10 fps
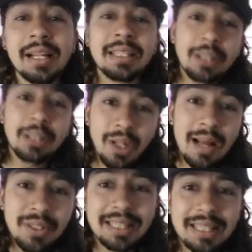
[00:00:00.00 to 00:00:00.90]

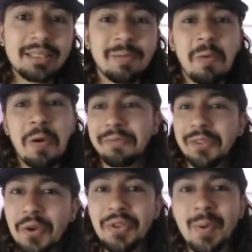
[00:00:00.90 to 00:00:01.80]
Sometimes things won't
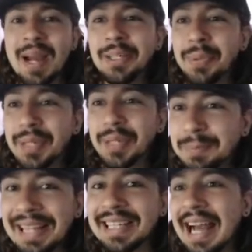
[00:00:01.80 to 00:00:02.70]
go the way you
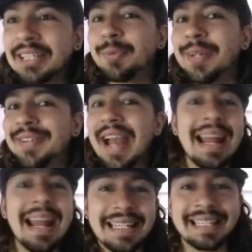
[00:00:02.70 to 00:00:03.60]
expect, as with
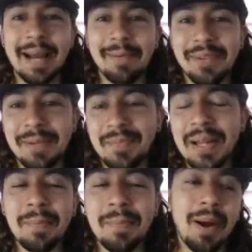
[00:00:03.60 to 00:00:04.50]
any captain.
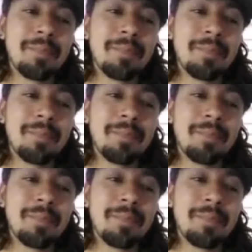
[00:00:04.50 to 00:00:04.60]
But